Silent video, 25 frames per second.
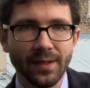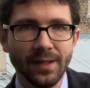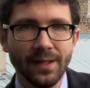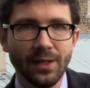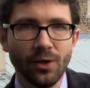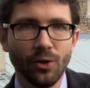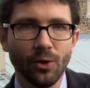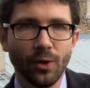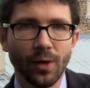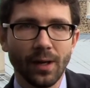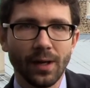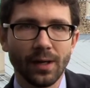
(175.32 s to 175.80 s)
in
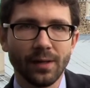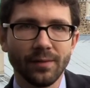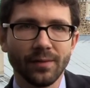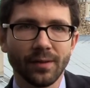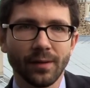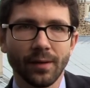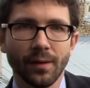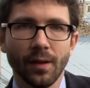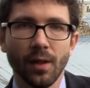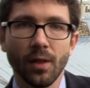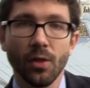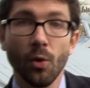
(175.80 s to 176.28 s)
Le Havre
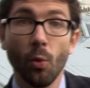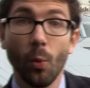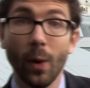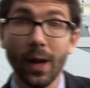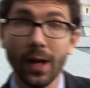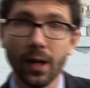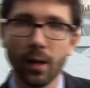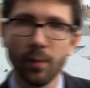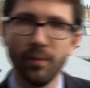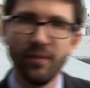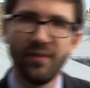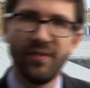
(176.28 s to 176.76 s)
the
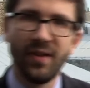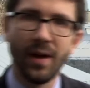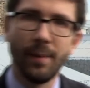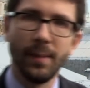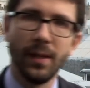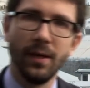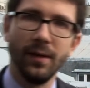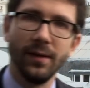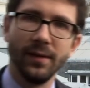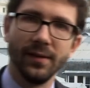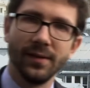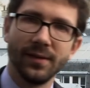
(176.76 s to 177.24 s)
Welcome
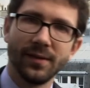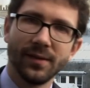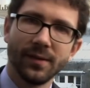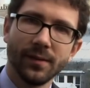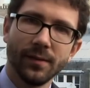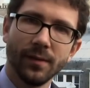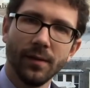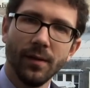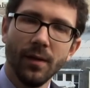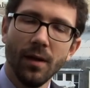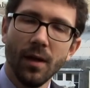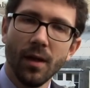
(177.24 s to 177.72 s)
Families.
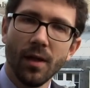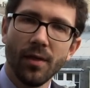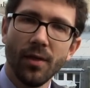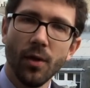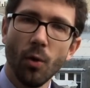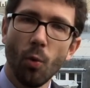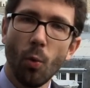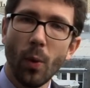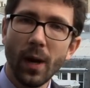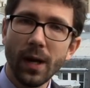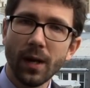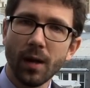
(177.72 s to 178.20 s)
The
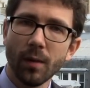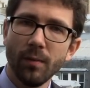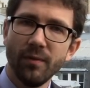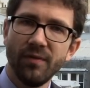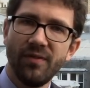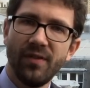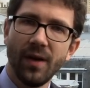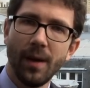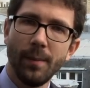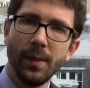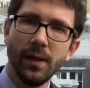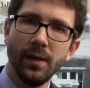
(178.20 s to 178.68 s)
Welcome
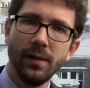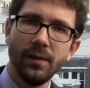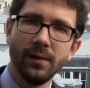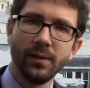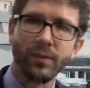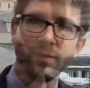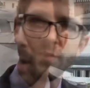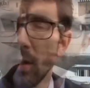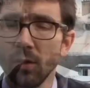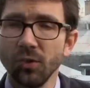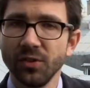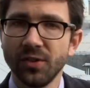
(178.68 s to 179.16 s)
Families
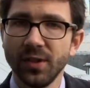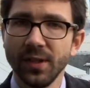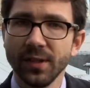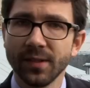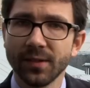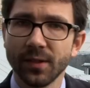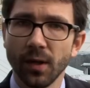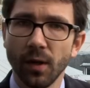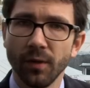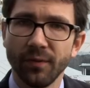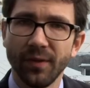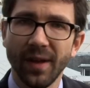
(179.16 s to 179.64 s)
consist
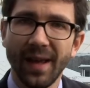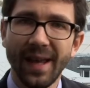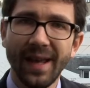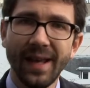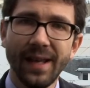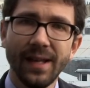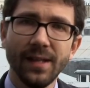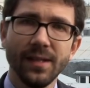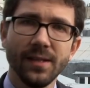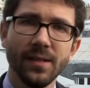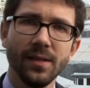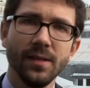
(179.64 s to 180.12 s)
of
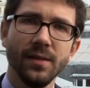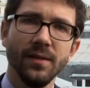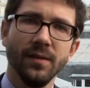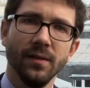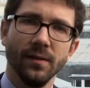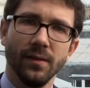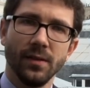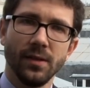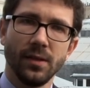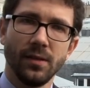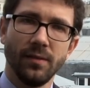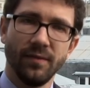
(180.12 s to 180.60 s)
80
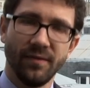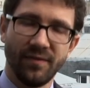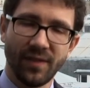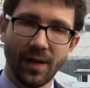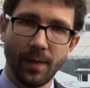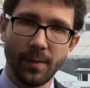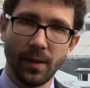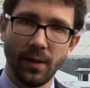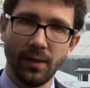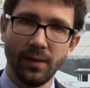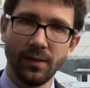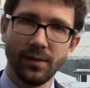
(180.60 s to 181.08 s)

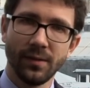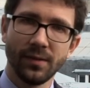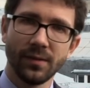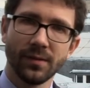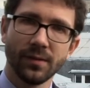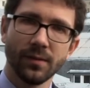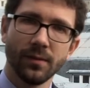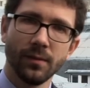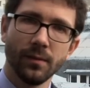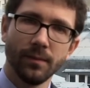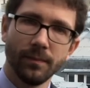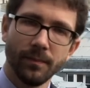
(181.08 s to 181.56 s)

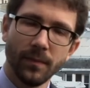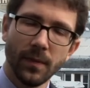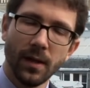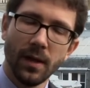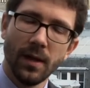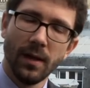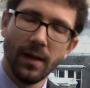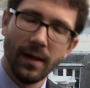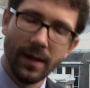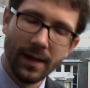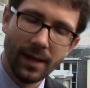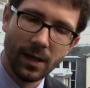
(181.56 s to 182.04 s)
families
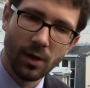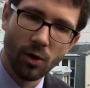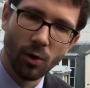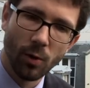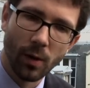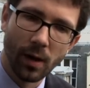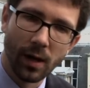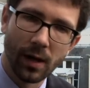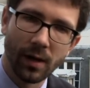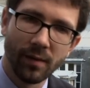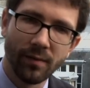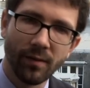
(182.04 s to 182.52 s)
in Le
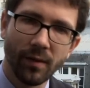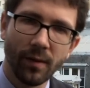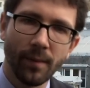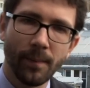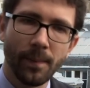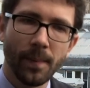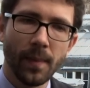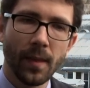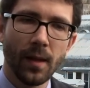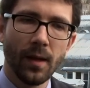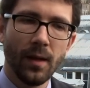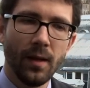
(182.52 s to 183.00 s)
Havre
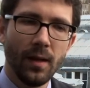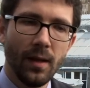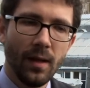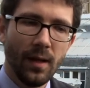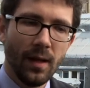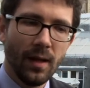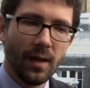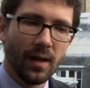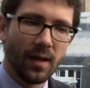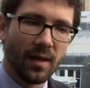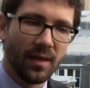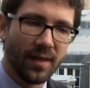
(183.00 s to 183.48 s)

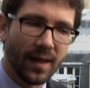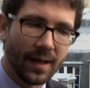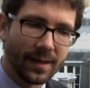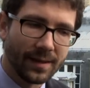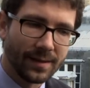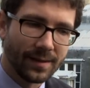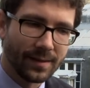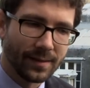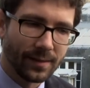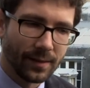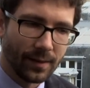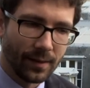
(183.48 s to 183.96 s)

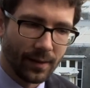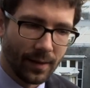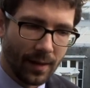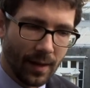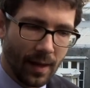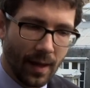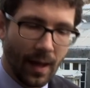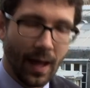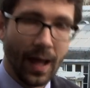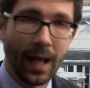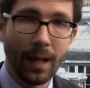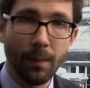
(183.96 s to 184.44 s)
that
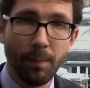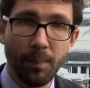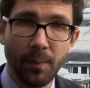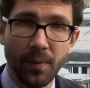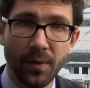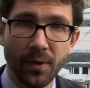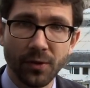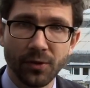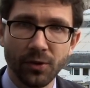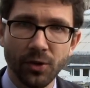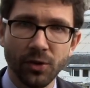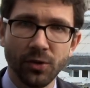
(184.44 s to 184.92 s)
help the
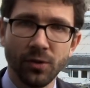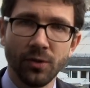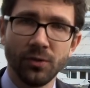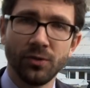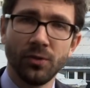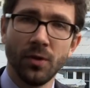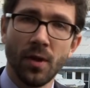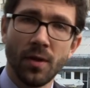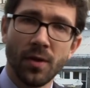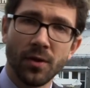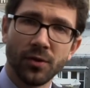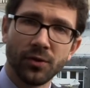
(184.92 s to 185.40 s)

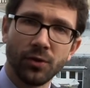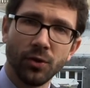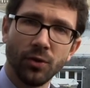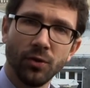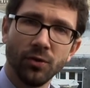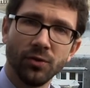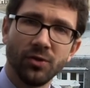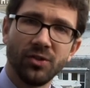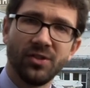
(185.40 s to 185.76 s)
students